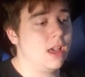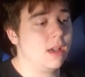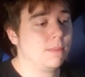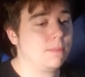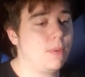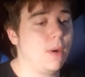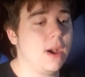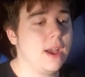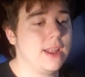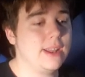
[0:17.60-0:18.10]

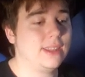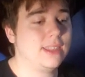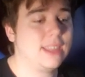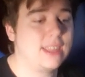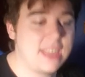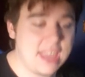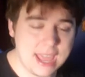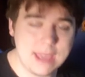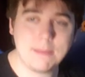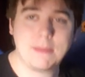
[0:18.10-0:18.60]
But the
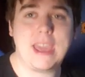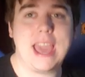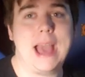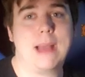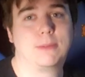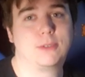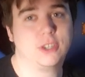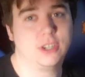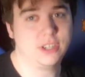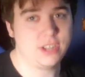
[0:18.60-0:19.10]
game
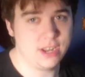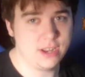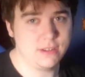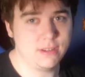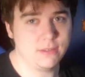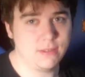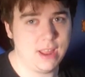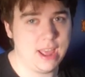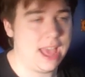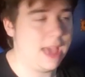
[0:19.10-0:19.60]
capture
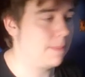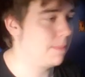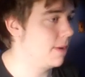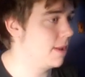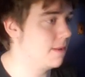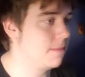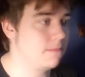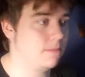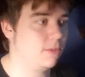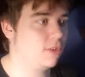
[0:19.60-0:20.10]
didn't
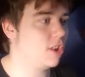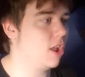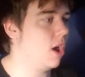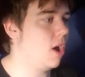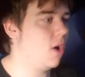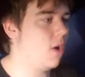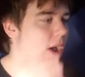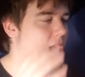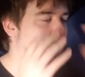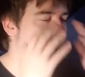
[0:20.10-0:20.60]
happen.
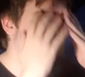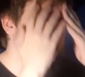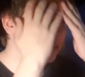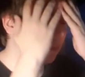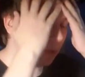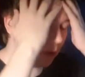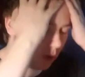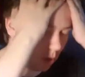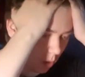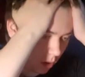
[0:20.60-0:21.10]
So I had to
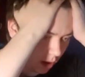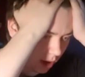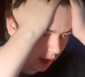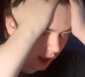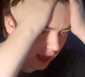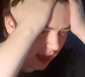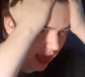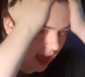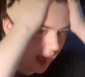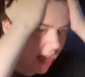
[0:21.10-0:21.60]
record it
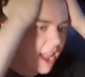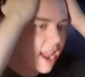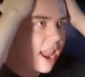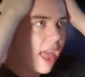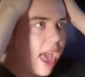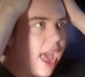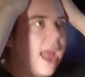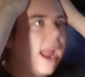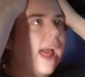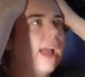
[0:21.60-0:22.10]
again
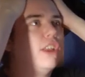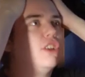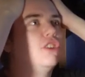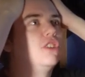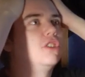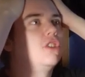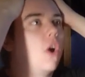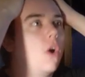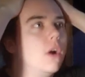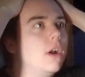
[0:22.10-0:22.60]
and I
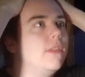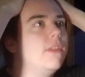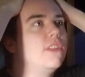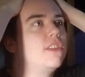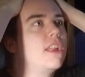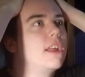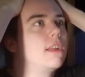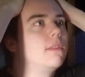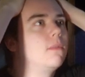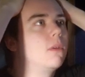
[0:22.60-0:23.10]
started the
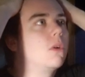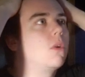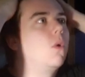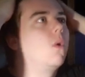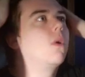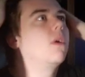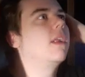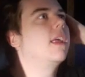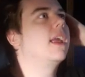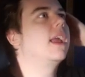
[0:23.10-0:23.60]
second
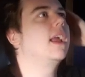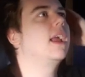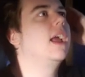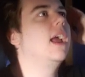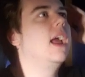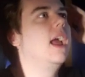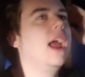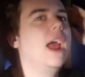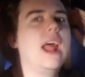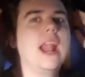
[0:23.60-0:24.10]
recording
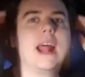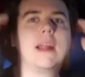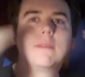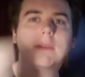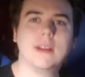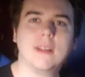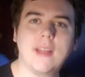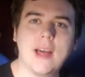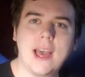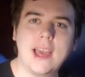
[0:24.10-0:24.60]
and I
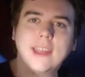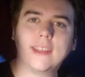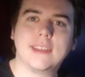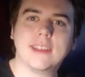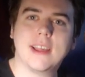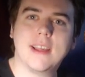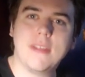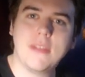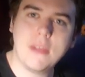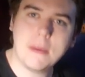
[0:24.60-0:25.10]

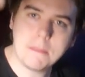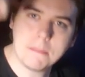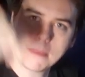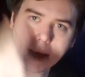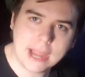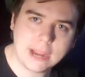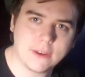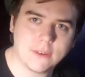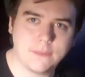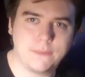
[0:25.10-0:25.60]
realized the
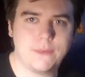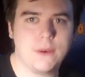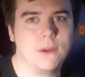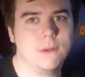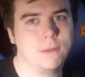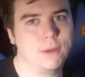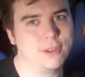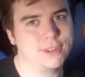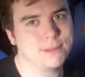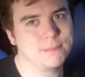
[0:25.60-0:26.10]

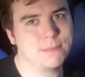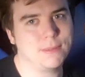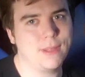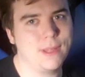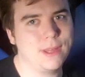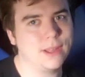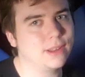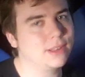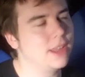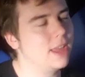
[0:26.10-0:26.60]
microphone wasn't
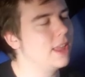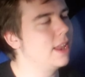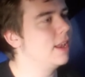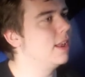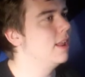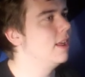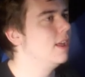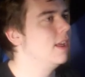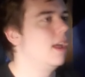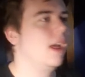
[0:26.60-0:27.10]
plugged in.
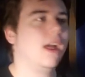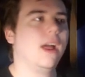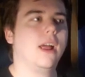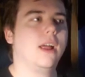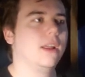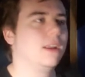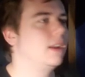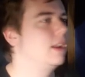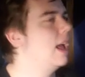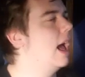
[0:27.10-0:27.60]

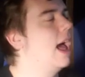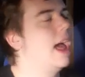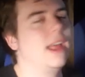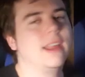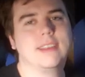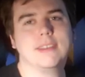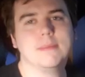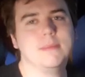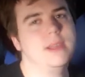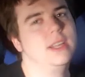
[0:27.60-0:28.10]

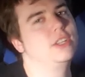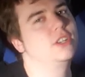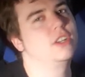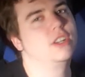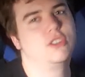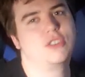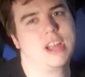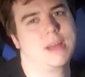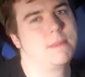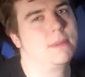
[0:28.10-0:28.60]
Guys, make sure
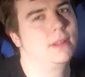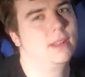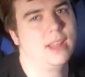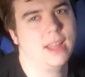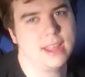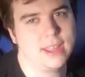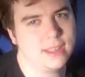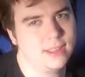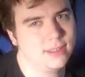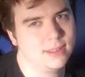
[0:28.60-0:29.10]
to drop a
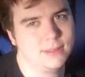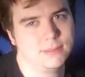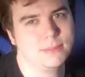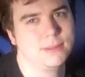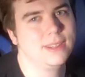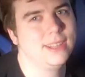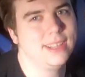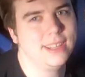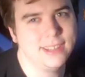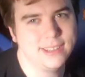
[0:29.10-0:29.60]
like,
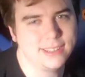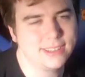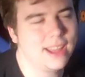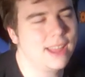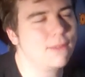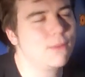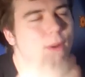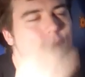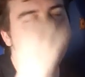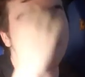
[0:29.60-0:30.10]
please. I
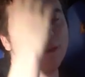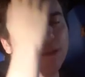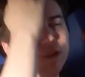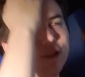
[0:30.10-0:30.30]
went through